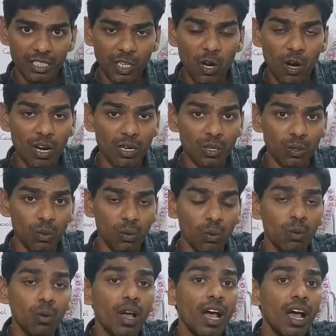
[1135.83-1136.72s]
order
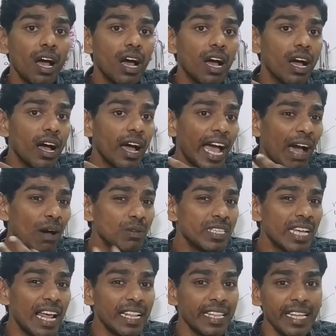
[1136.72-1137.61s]
to have
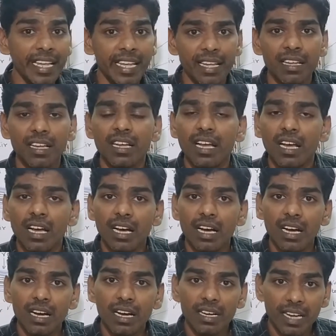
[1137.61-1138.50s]
healthy
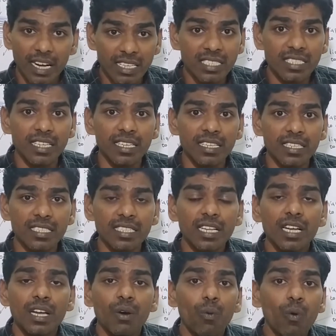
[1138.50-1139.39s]

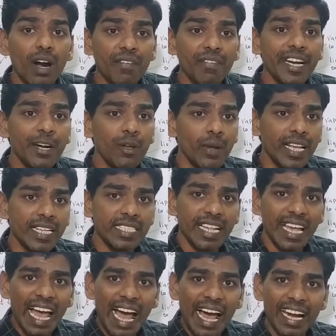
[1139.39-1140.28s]
concerns, what we do is
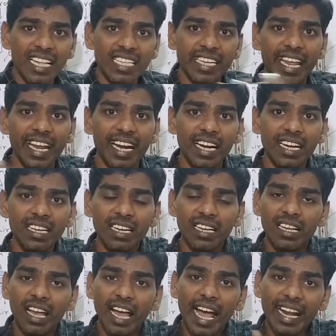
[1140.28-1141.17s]
the air is taken
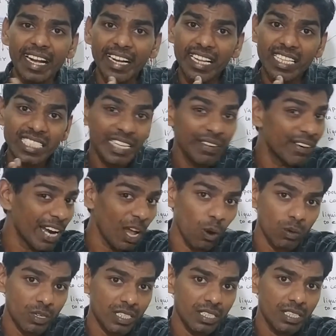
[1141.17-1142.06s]
and it is given
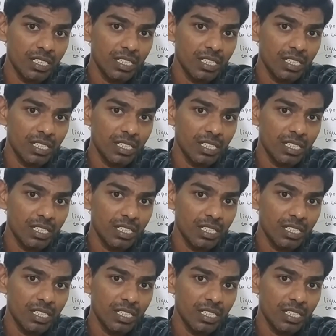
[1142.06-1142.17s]
out.